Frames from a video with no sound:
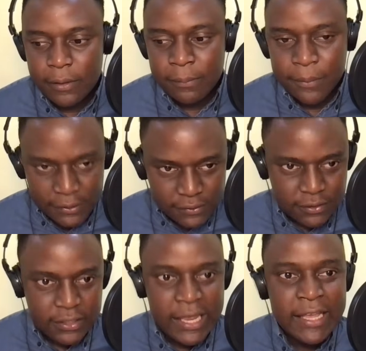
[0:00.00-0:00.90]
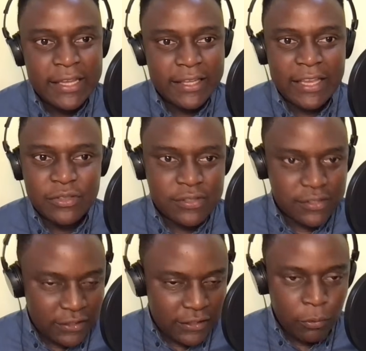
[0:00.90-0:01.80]
in person, get to
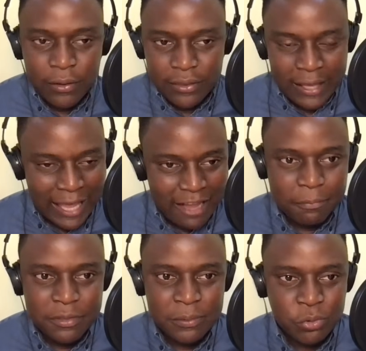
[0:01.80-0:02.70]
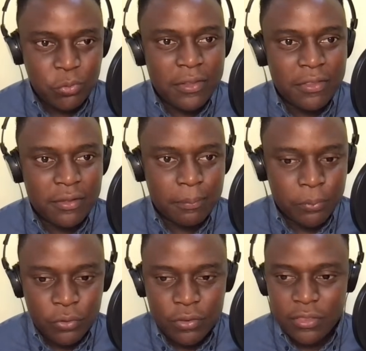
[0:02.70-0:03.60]
see what they have. Because I'm sure at the
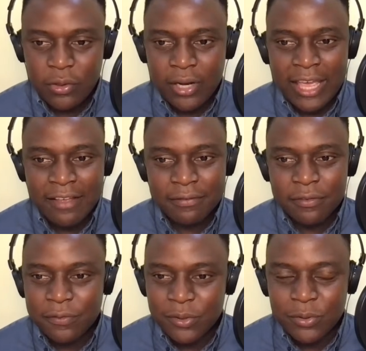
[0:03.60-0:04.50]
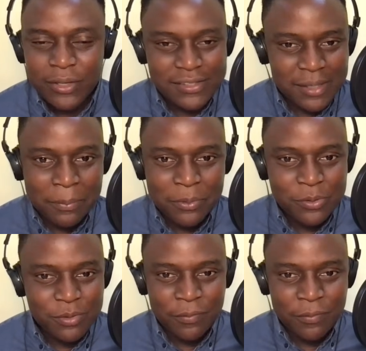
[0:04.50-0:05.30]
booth they're gonna have a few examples